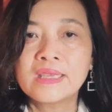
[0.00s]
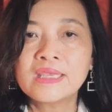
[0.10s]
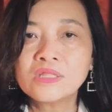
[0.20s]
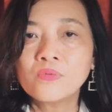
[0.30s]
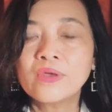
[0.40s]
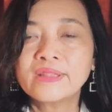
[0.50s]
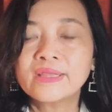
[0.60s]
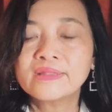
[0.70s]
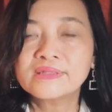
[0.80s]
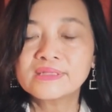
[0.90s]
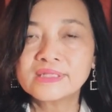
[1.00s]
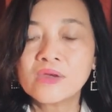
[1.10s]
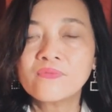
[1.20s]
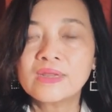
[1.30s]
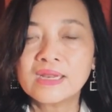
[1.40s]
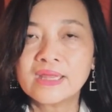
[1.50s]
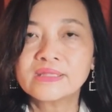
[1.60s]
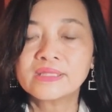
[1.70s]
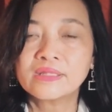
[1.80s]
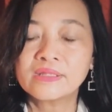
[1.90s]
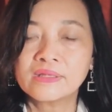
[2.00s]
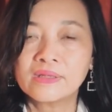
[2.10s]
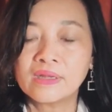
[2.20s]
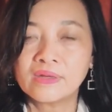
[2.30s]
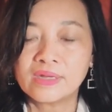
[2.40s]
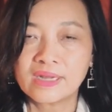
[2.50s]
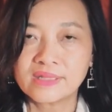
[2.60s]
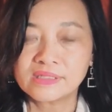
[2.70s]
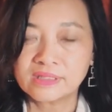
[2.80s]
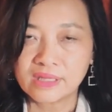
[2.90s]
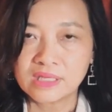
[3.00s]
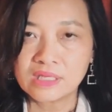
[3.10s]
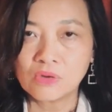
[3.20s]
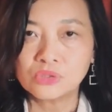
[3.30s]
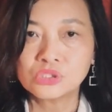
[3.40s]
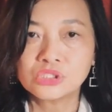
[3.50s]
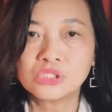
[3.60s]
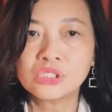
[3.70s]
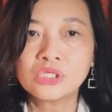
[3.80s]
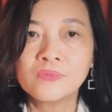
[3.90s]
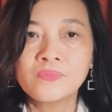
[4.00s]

in the way that the self realizes that he or she